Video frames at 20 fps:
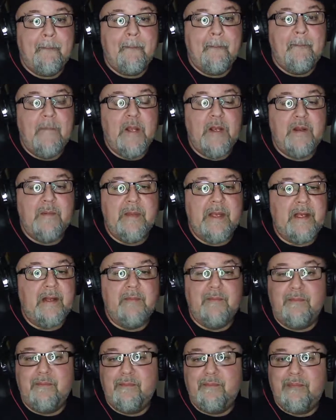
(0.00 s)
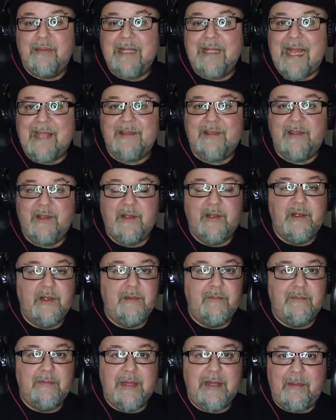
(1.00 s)
You can make it in plaster
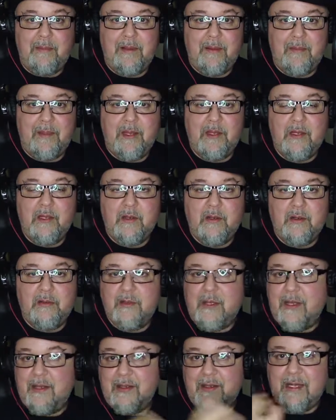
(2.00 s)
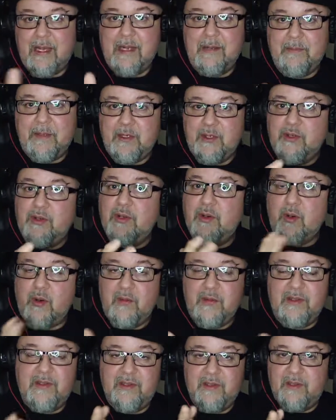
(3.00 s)
and blah, blah, blah. You can go down the line. But you should
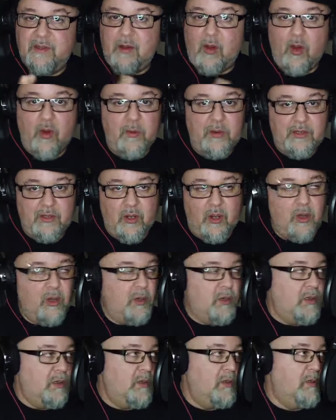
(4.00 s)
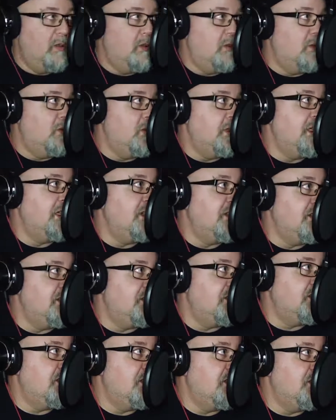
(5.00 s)
always, always, always
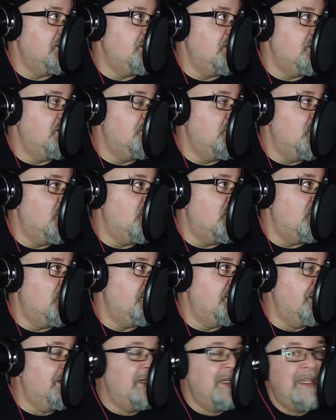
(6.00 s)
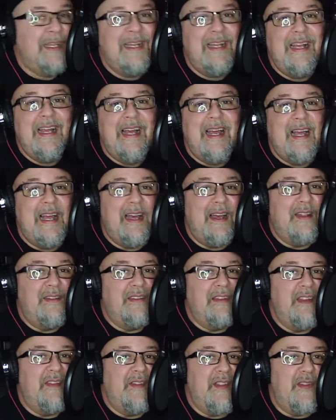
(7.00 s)
seal your mold.
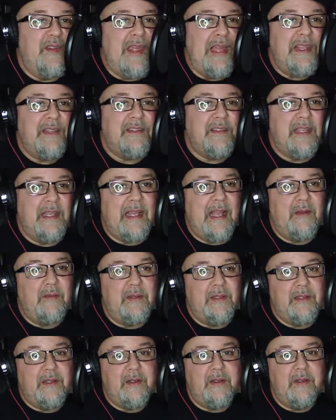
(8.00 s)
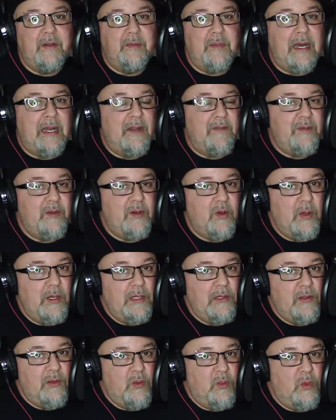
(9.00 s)
And the next thing I will tell you about, if you're
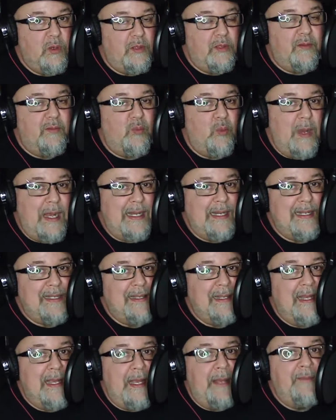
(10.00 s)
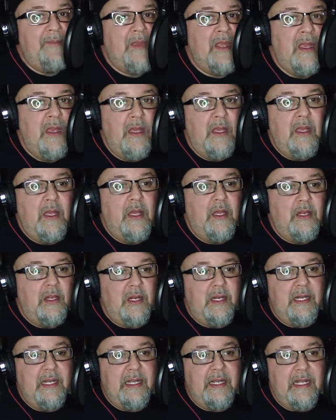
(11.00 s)
going to the world of wet clay,
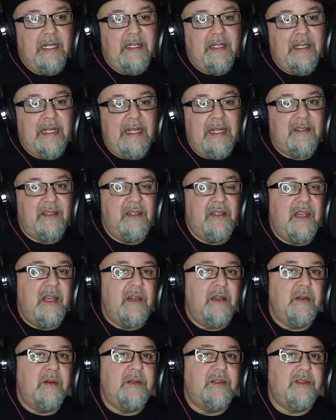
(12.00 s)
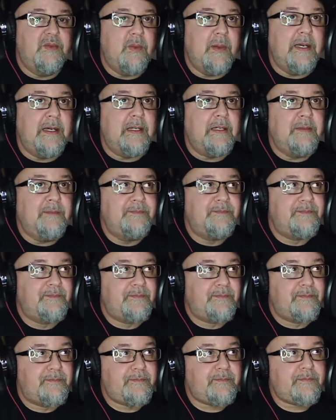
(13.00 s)
you're going to get into that scenario as well
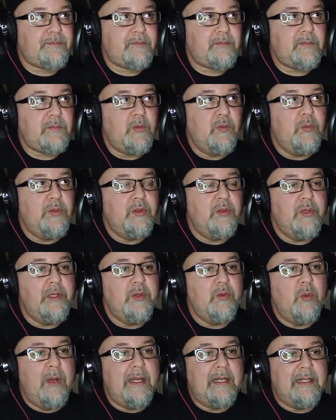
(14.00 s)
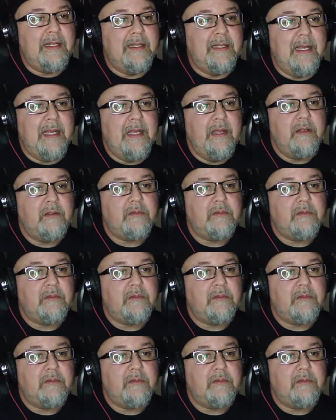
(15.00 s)
with doing wet clay.